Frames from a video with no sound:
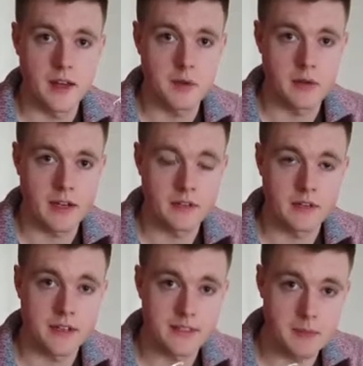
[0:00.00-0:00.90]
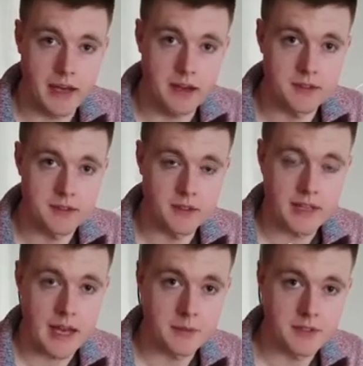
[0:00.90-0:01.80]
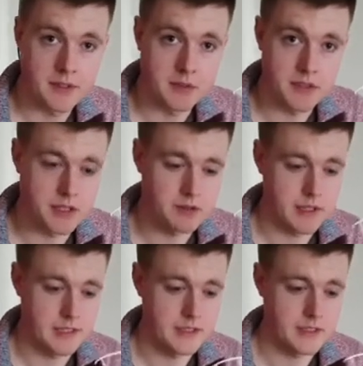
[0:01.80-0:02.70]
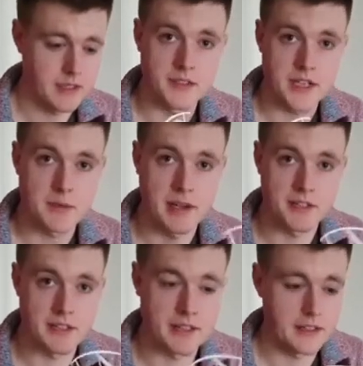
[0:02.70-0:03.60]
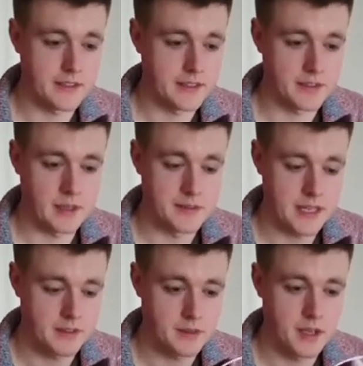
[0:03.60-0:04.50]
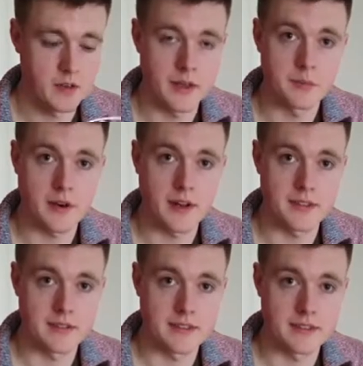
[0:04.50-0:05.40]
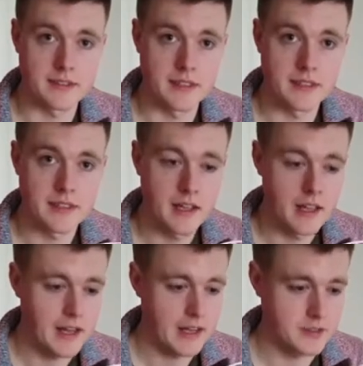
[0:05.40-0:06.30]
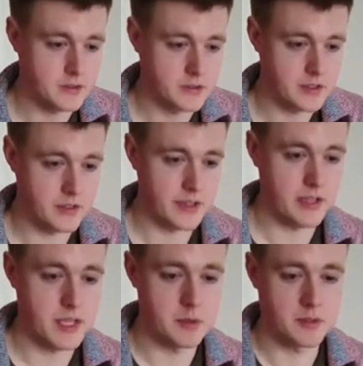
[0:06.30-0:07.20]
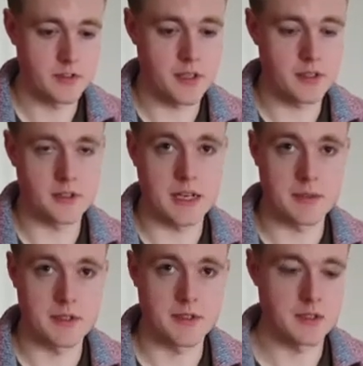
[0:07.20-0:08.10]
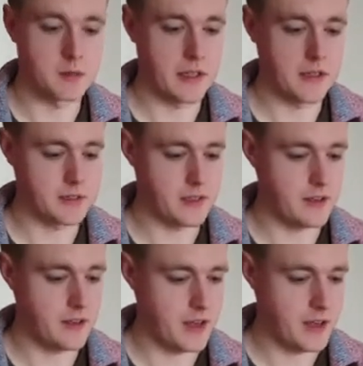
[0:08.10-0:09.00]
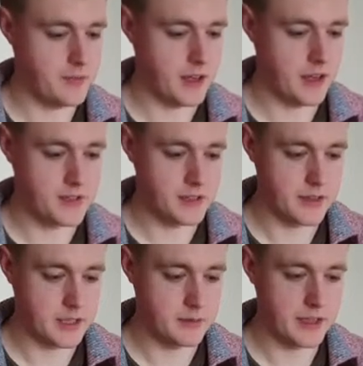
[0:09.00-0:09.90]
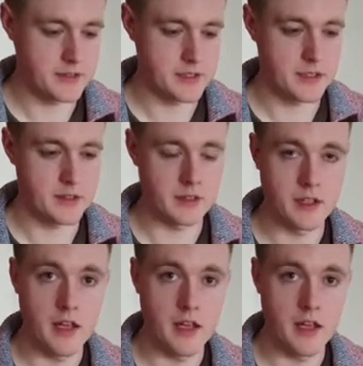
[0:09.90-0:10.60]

around £30 on Amazon, which is really cheap actually. I think they've come down a lot in price recently. And it's also got incredible reviews on Amazon as well, so I do recommend you